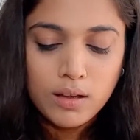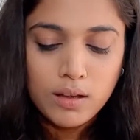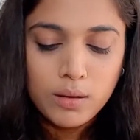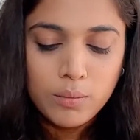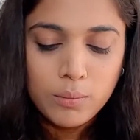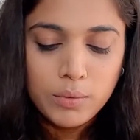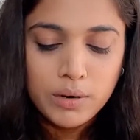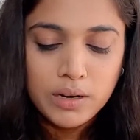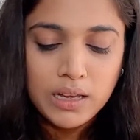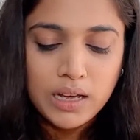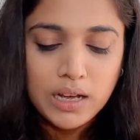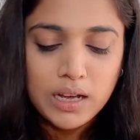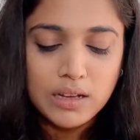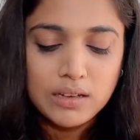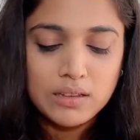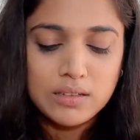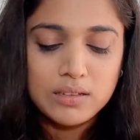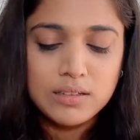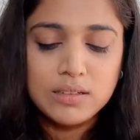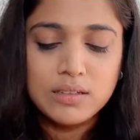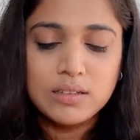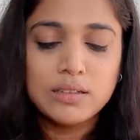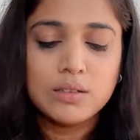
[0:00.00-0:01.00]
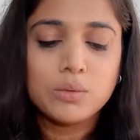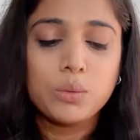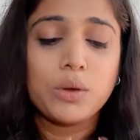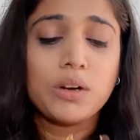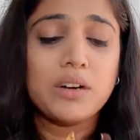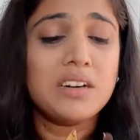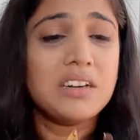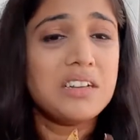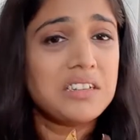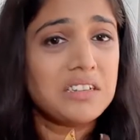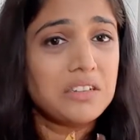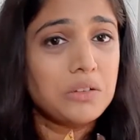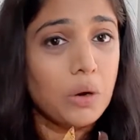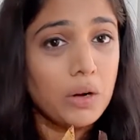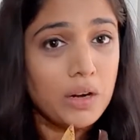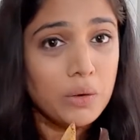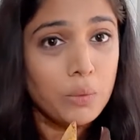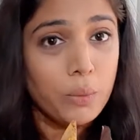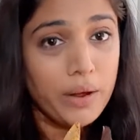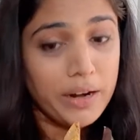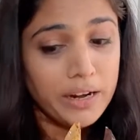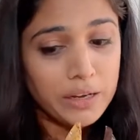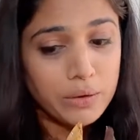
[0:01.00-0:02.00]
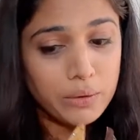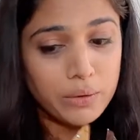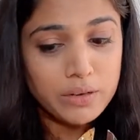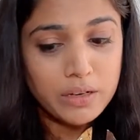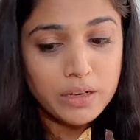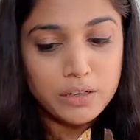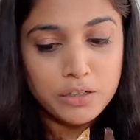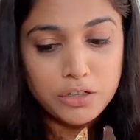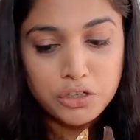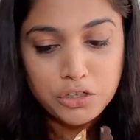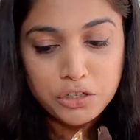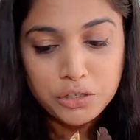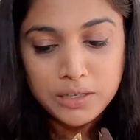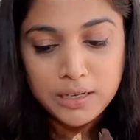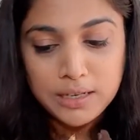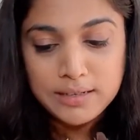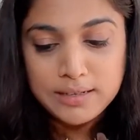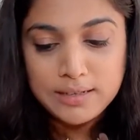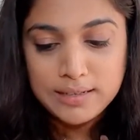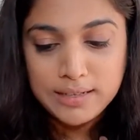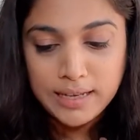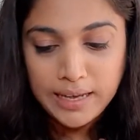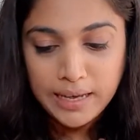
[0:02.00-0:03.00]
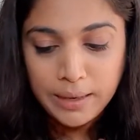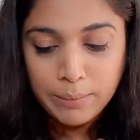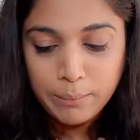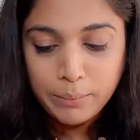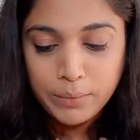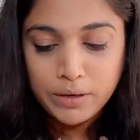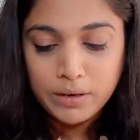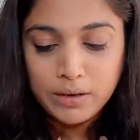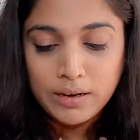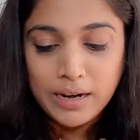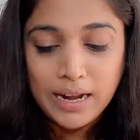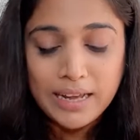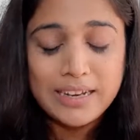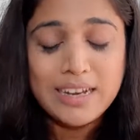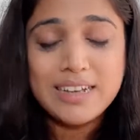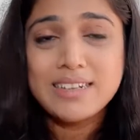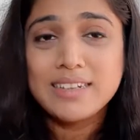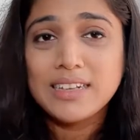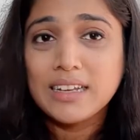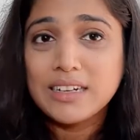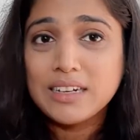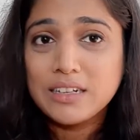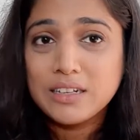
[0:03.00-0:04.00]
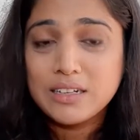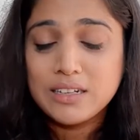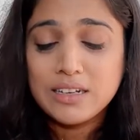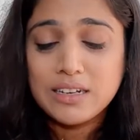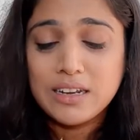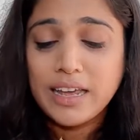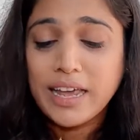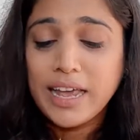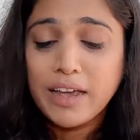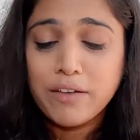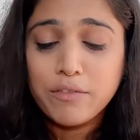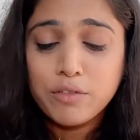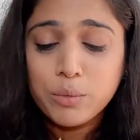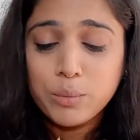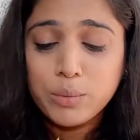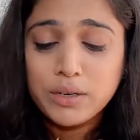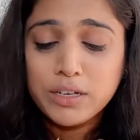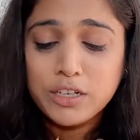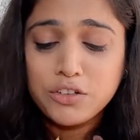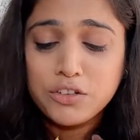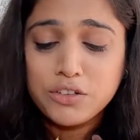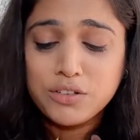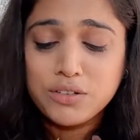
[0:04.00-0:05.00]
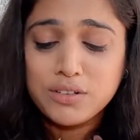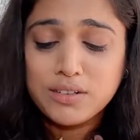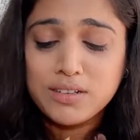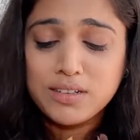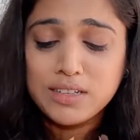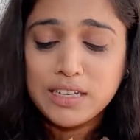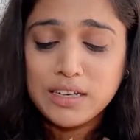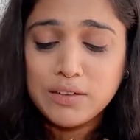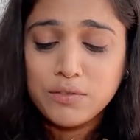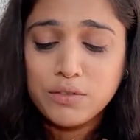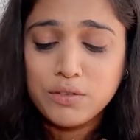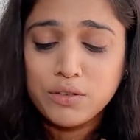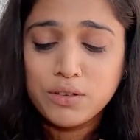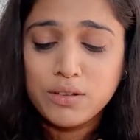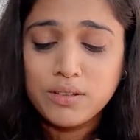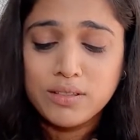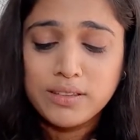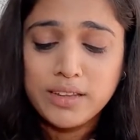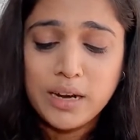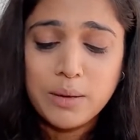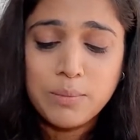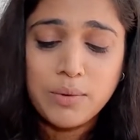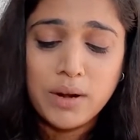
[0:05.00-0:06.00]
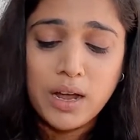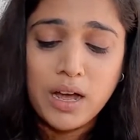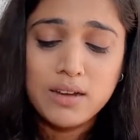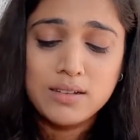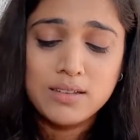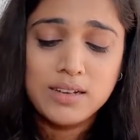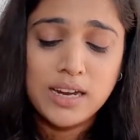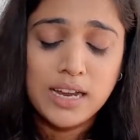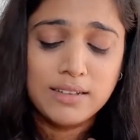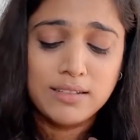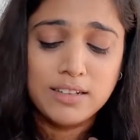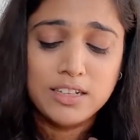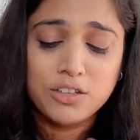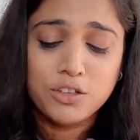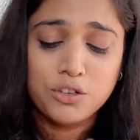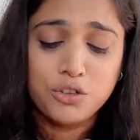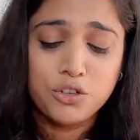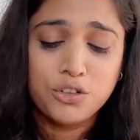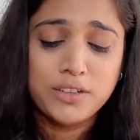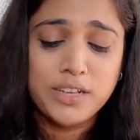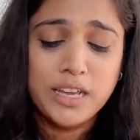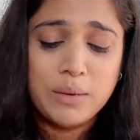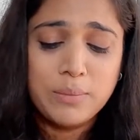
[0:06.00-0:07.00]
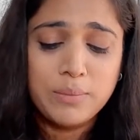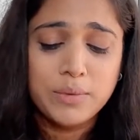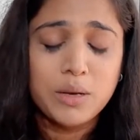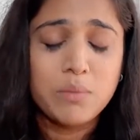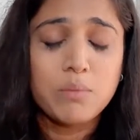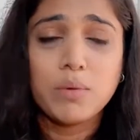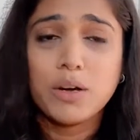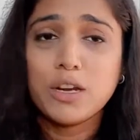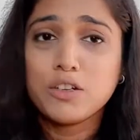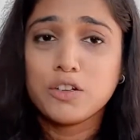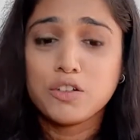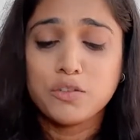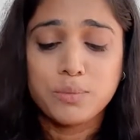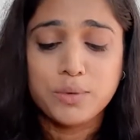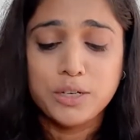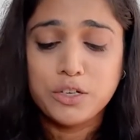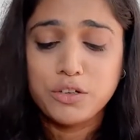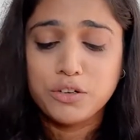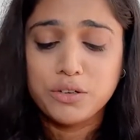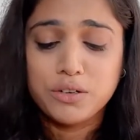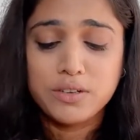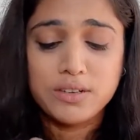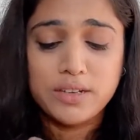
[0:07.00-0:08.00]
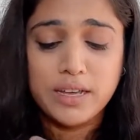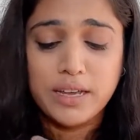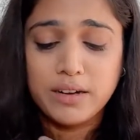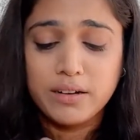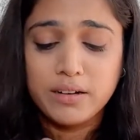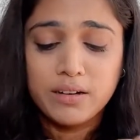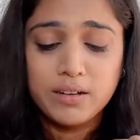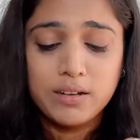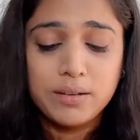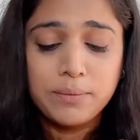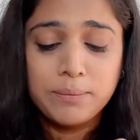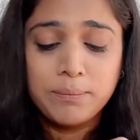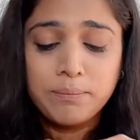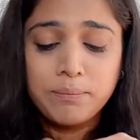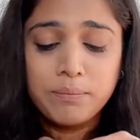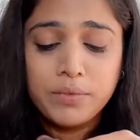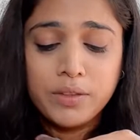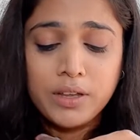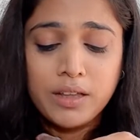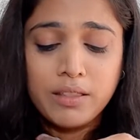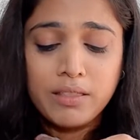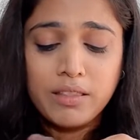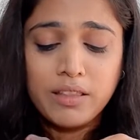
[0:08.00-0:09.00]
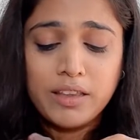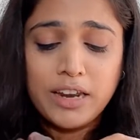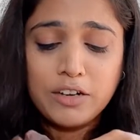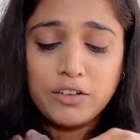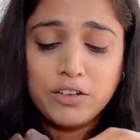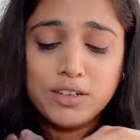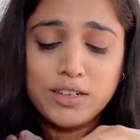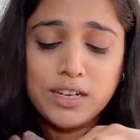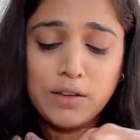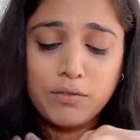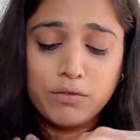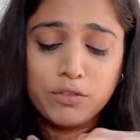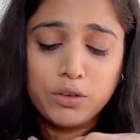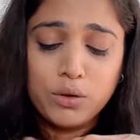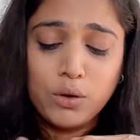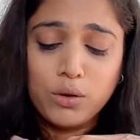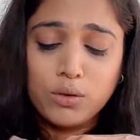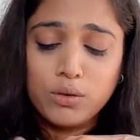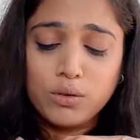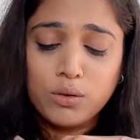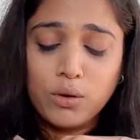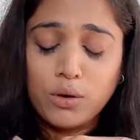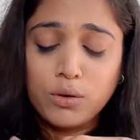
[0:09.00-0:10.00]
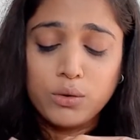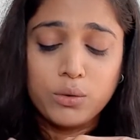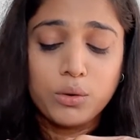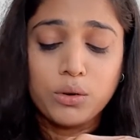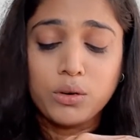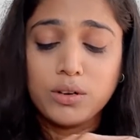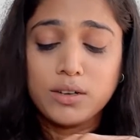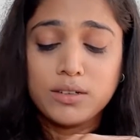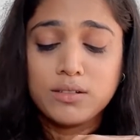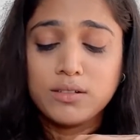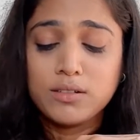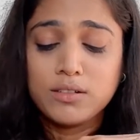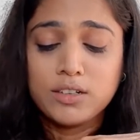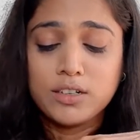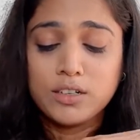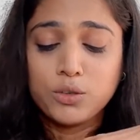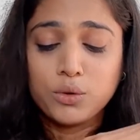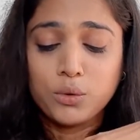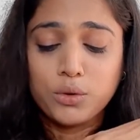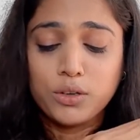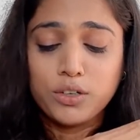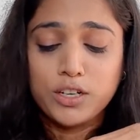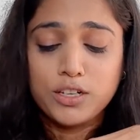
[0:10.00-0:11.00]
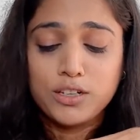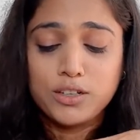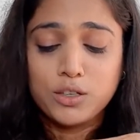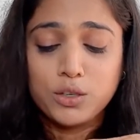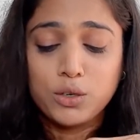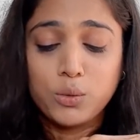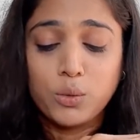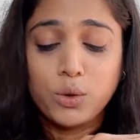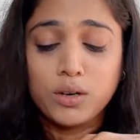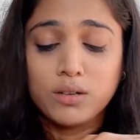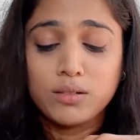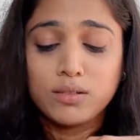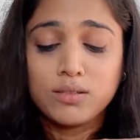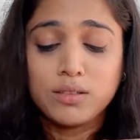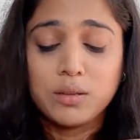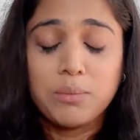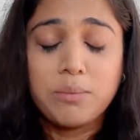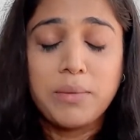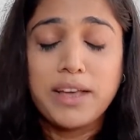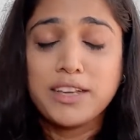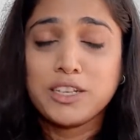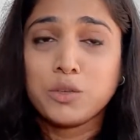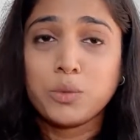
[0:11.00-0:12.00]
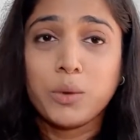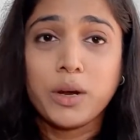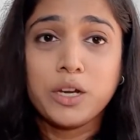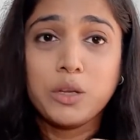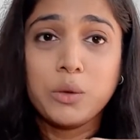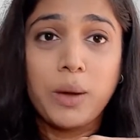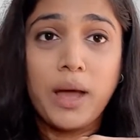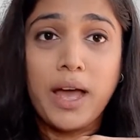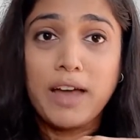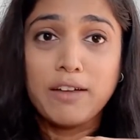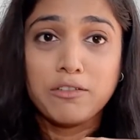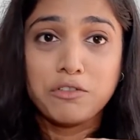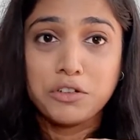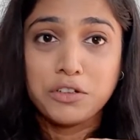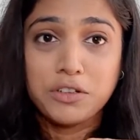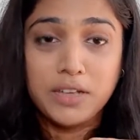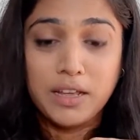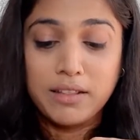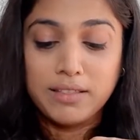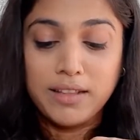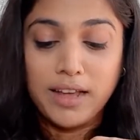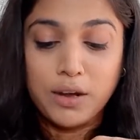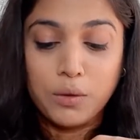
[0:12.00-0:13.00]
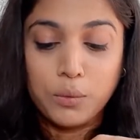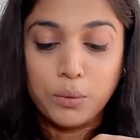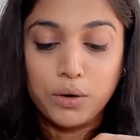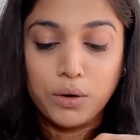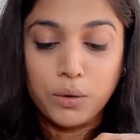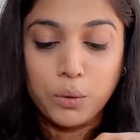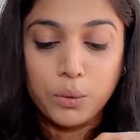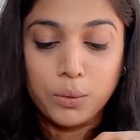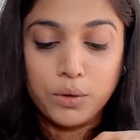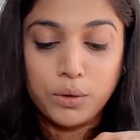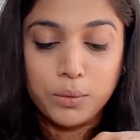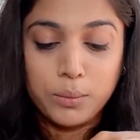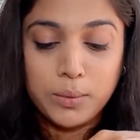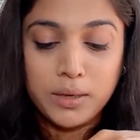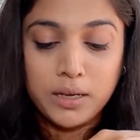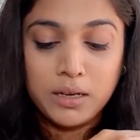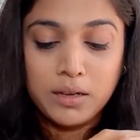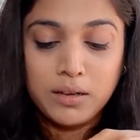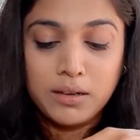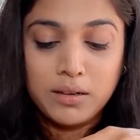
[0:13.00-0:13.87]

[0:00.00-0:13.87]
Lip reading: But yeah, this is what it is. Not in very good condition, I'd say, but like I said, everybody just received their plants like this. So she sent me a bunch of pictures and then I just left it onto her and told her, just, what, the best one you have, to send that one over to me.